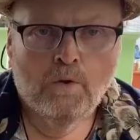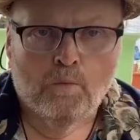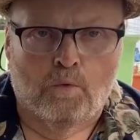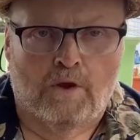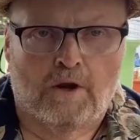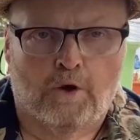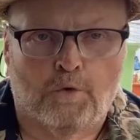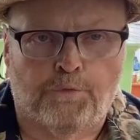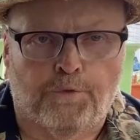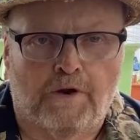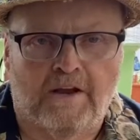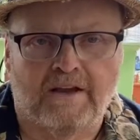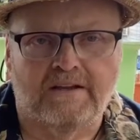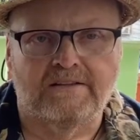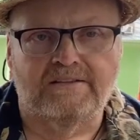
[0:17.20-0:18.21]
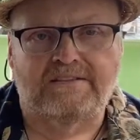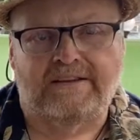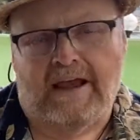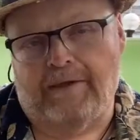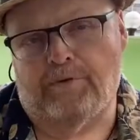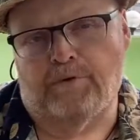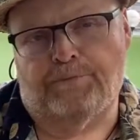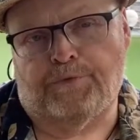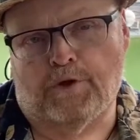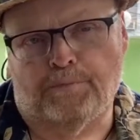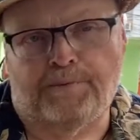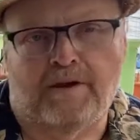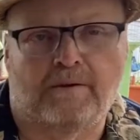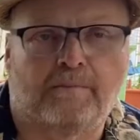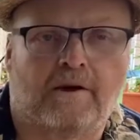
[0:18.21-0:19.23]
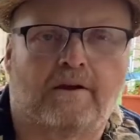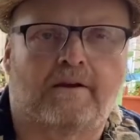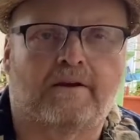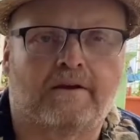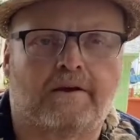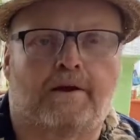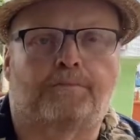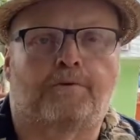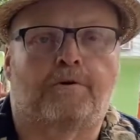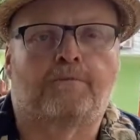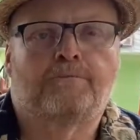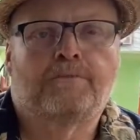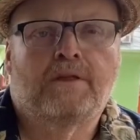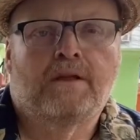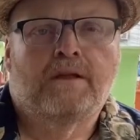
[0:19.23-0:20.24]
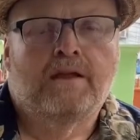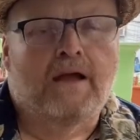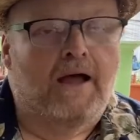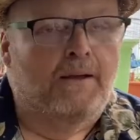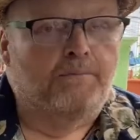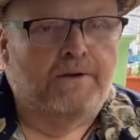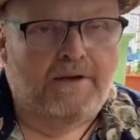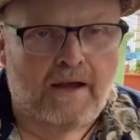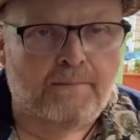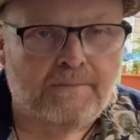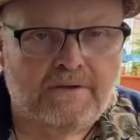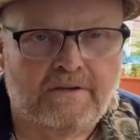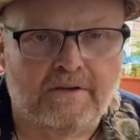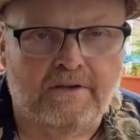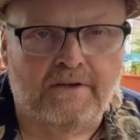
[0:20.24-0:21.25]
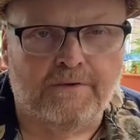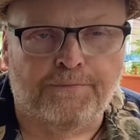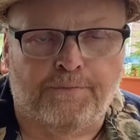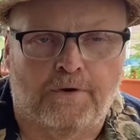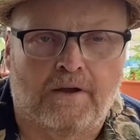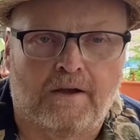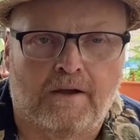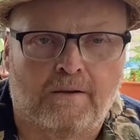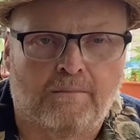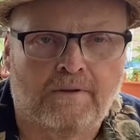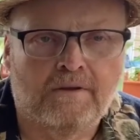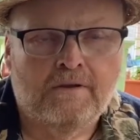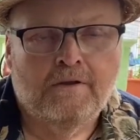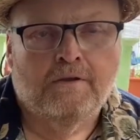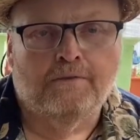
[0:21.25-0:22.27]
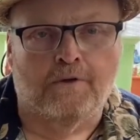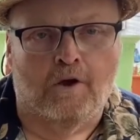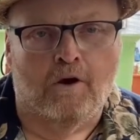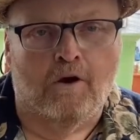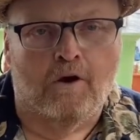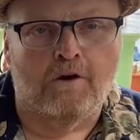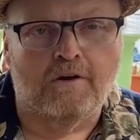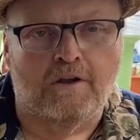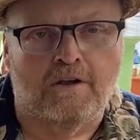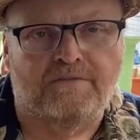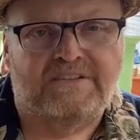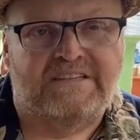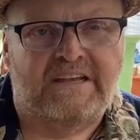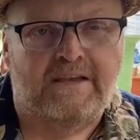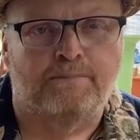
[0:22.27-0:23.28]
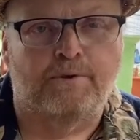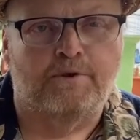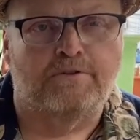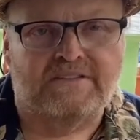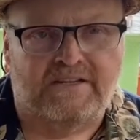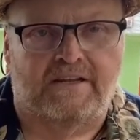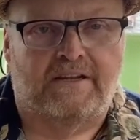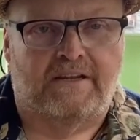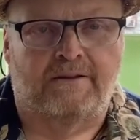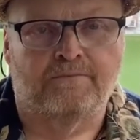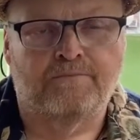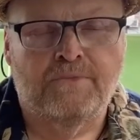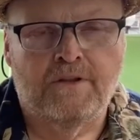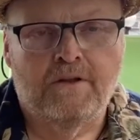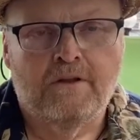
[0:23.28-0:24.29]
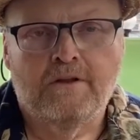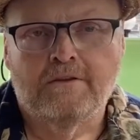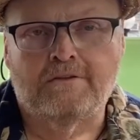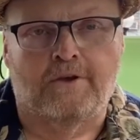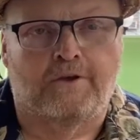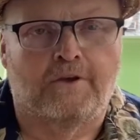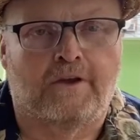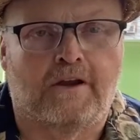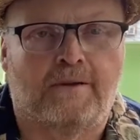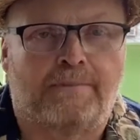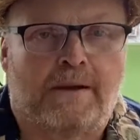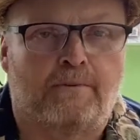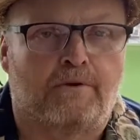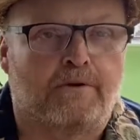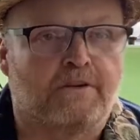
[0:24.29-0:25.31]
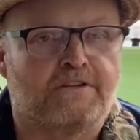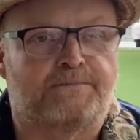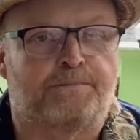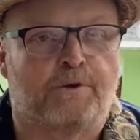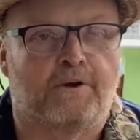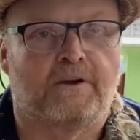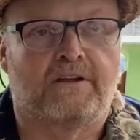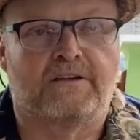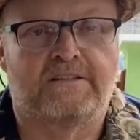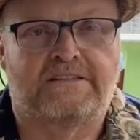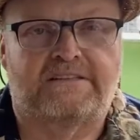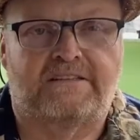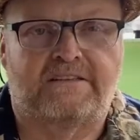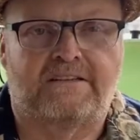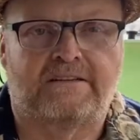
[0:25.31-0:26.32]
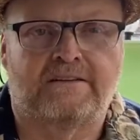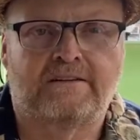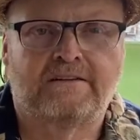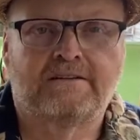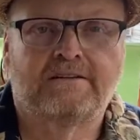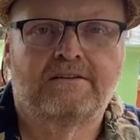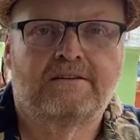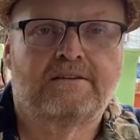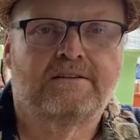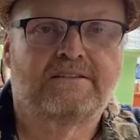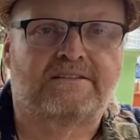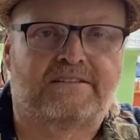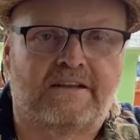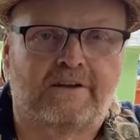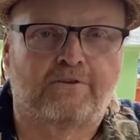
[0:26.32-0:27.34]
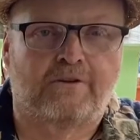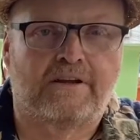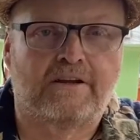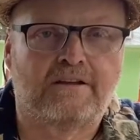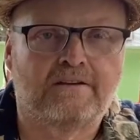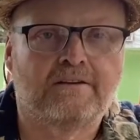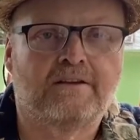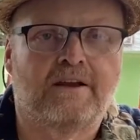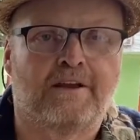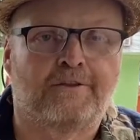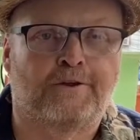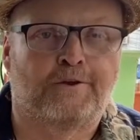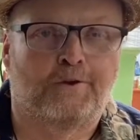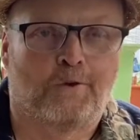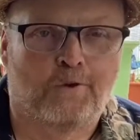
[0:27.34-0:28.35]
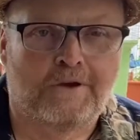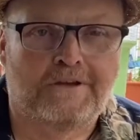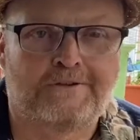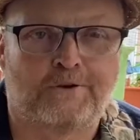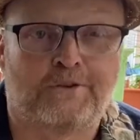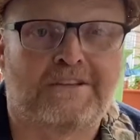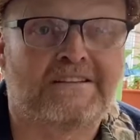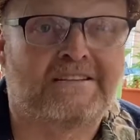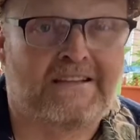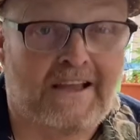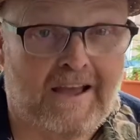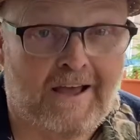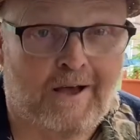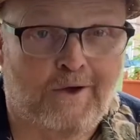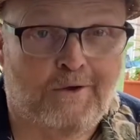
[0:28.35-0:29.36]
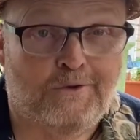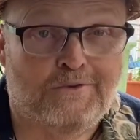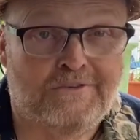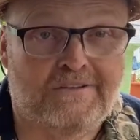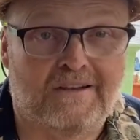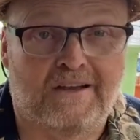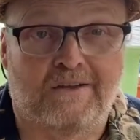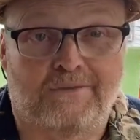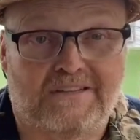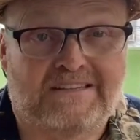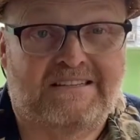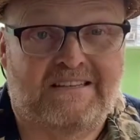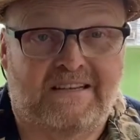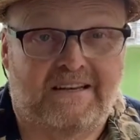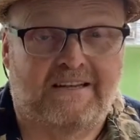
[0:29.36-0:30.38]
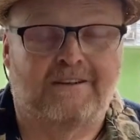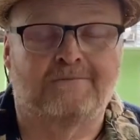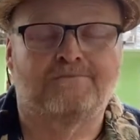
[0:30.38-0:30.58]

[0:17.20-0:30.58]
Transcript: Well, hello friends, David, Philippine American couple. I'm coming to you from the heart of Cebu City. So you're gonna be able to experience the scenery, and the noise or the sounds of the city.